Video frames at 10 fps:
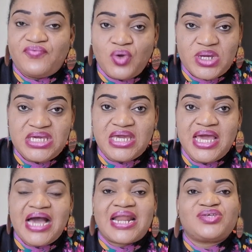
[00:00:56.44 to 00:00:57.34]
lucky,
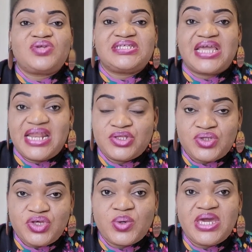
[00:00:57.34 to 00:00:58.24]
and as soon as they get into
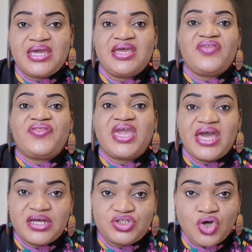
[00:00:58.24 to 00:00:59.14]
the UK, they
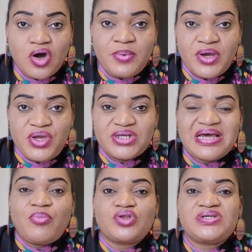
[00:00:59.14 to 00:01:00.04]
get a job.
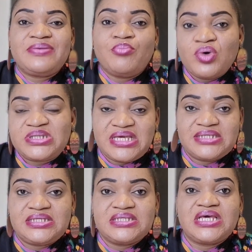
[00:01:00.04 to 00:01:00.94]
But in most
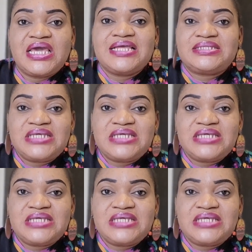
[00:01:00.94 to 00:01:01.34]
cases, it